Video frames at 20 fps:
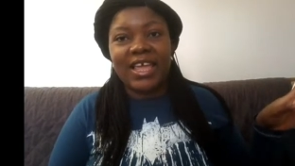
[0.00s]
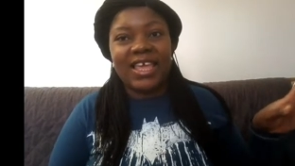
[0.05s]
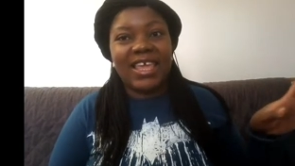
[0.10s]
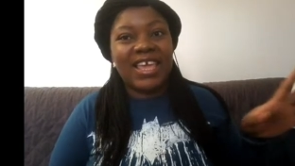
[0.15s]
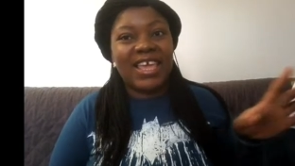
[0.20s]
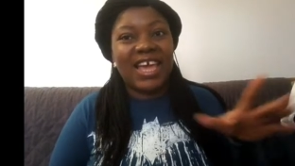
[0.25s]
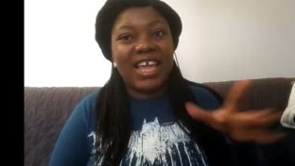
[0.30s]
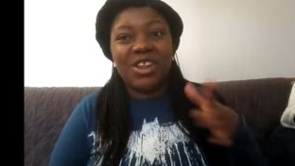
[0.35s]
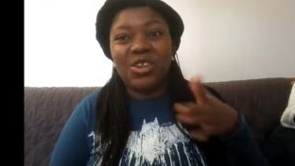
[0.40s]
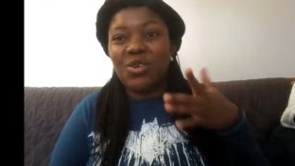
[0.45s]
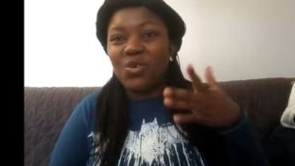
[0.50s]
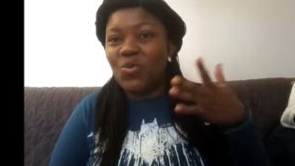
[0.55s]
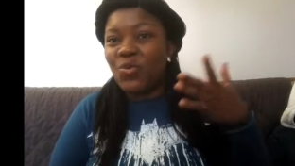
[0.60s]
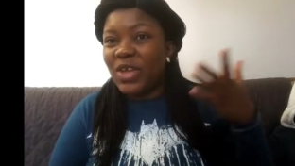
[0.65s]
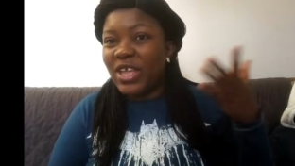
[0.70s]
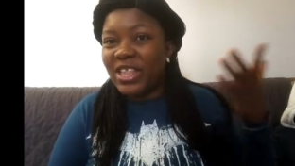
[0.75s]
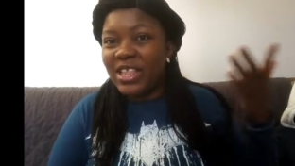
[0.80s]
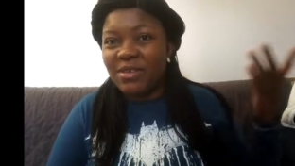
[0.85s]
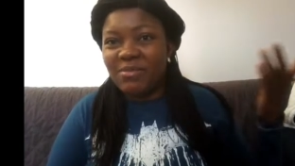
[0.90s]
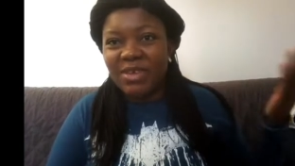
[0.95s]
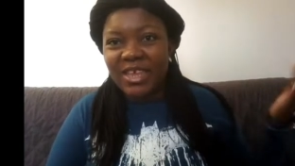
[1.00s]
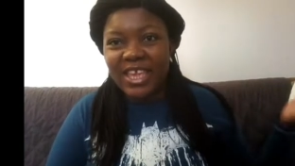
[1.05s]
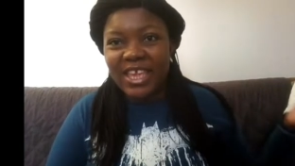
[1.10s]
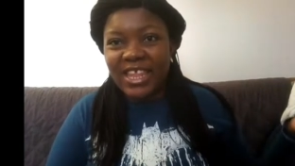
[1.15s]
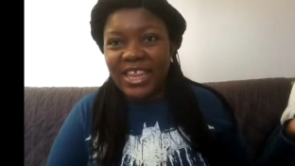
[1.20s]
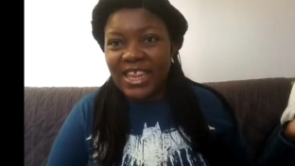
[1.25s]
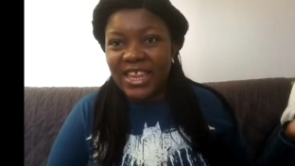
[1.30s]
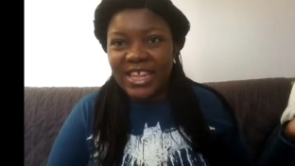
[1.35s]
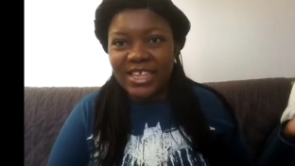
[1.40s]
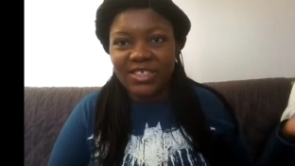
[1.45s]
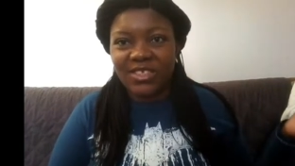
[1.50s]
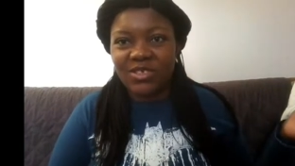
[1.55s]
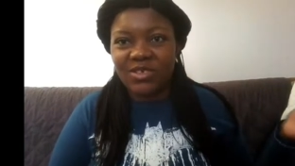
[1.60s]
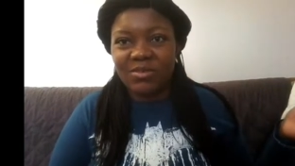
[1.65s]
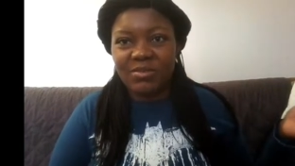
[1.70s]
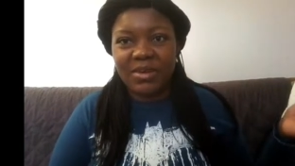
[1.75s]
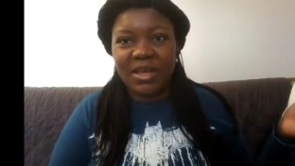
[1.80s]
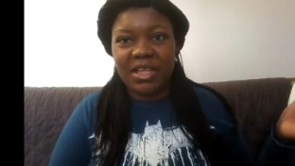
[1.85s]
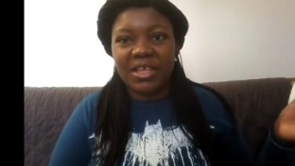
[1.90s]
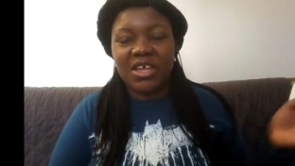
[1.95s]
he cannot wear them again next
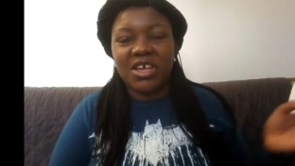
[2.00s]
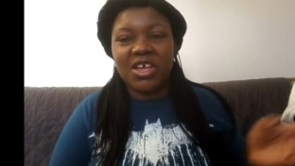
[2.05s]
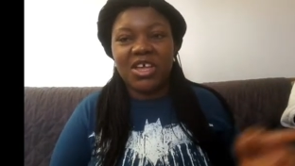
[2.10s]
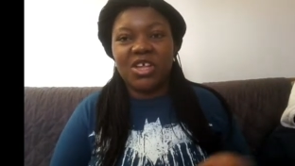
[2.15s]
summer.